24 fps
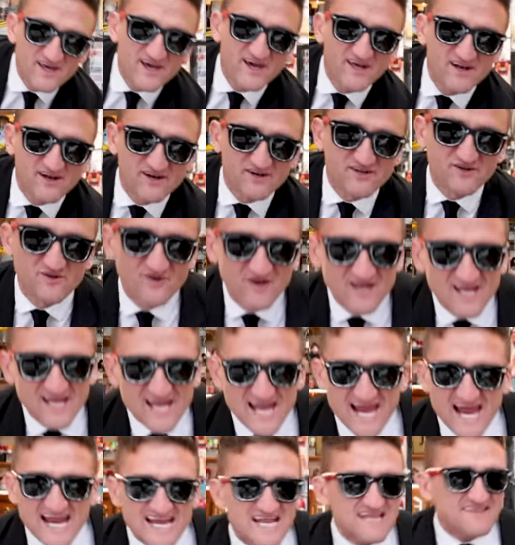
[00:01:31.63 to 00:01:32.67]
it or do
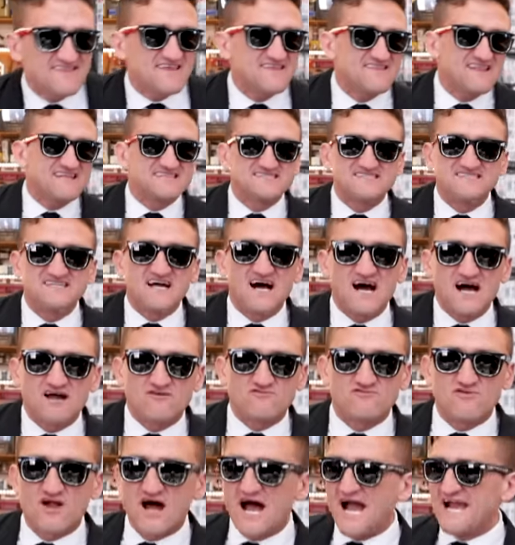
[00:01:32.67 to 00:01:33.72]
anything that's
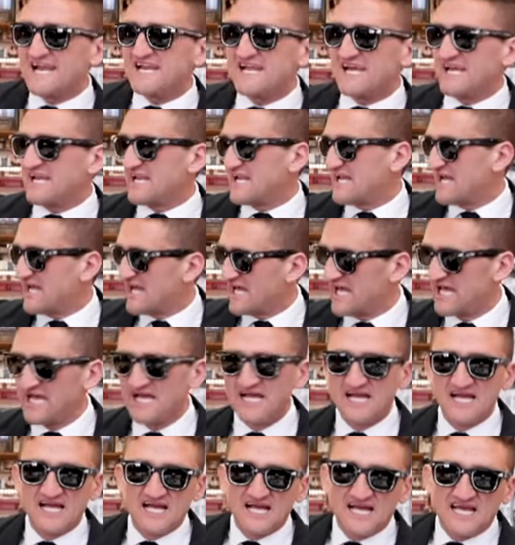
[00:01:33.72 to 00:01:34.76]
not ride it,
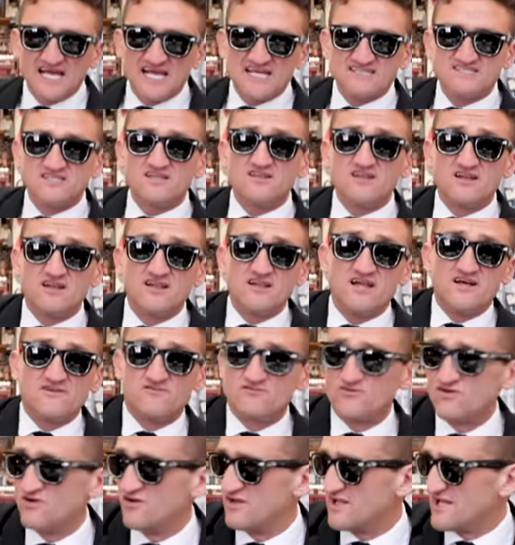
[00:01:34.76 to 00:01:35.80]
it's a little
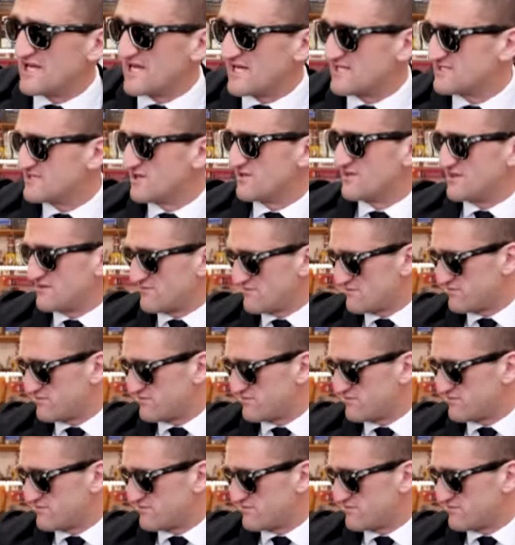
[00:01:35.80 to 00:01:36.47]
unruly. So,